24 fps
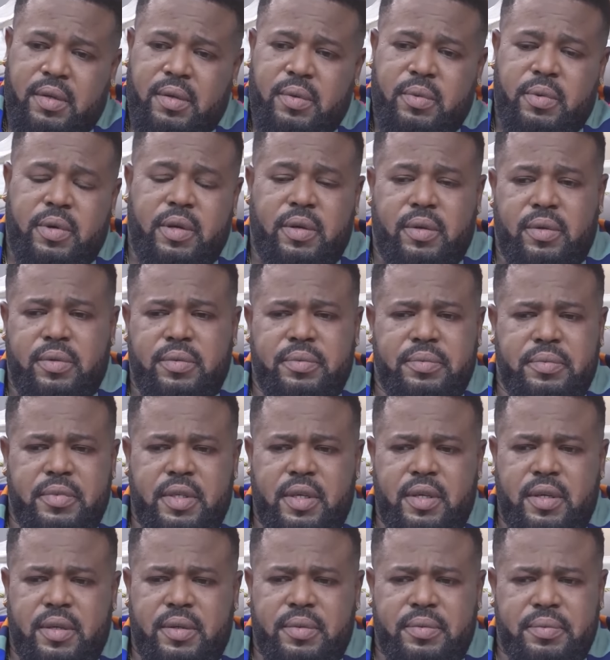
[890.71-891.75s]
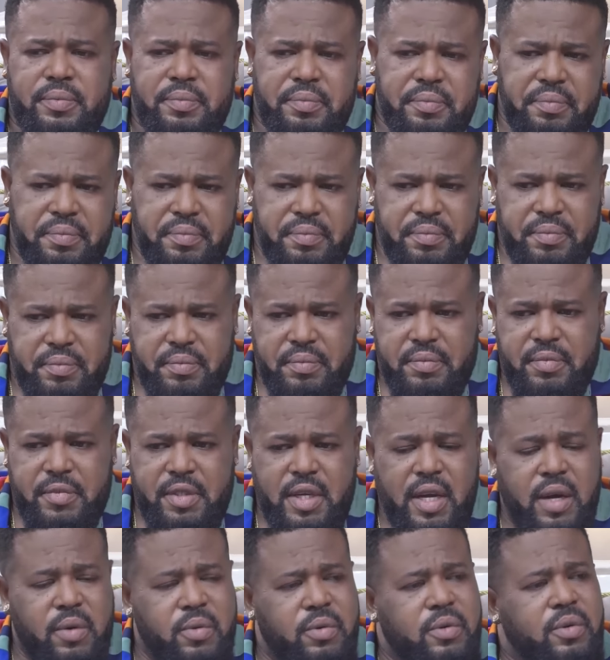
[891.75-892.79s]
Well,
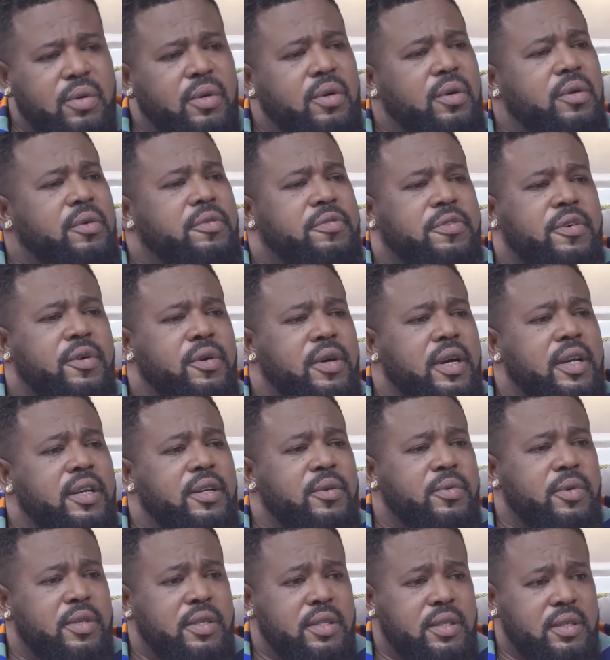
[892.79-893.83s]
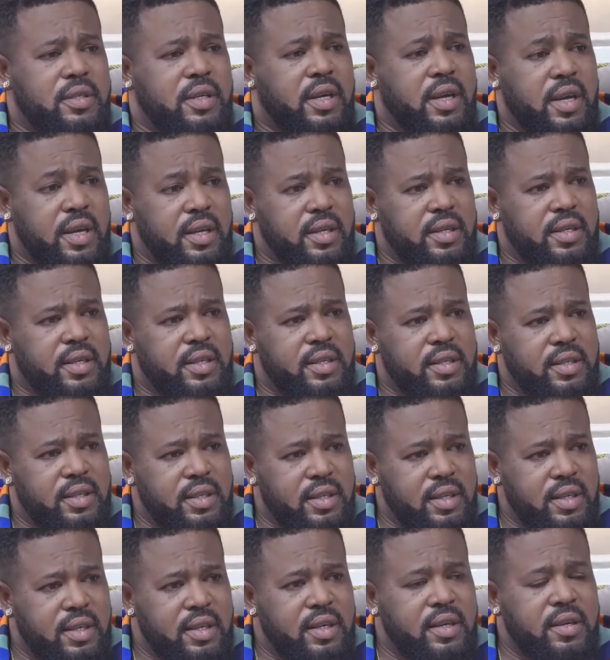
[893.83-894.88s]
I will go for anyone the king
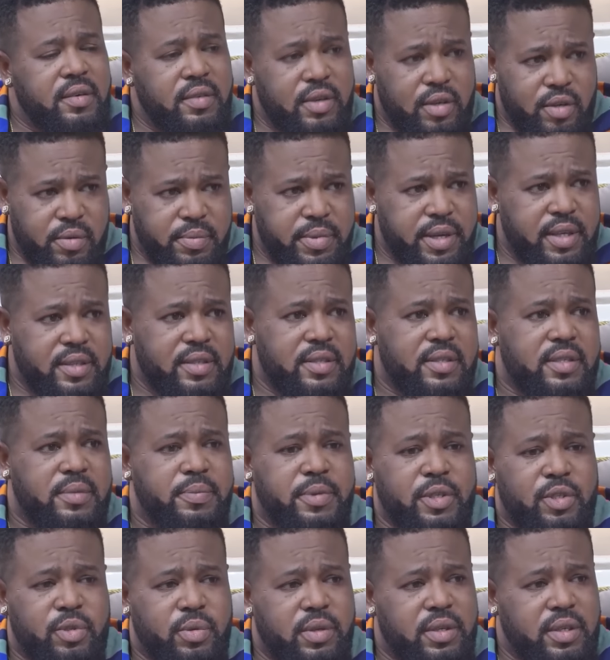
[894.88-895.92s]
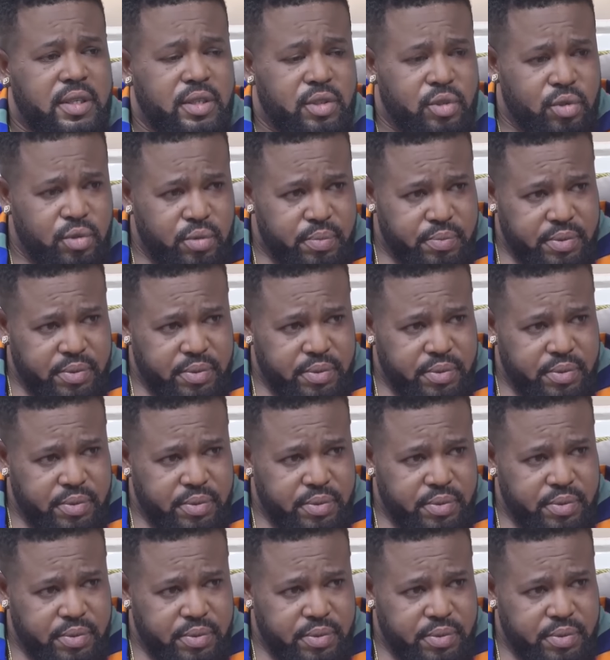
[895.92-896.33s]
recommends between the two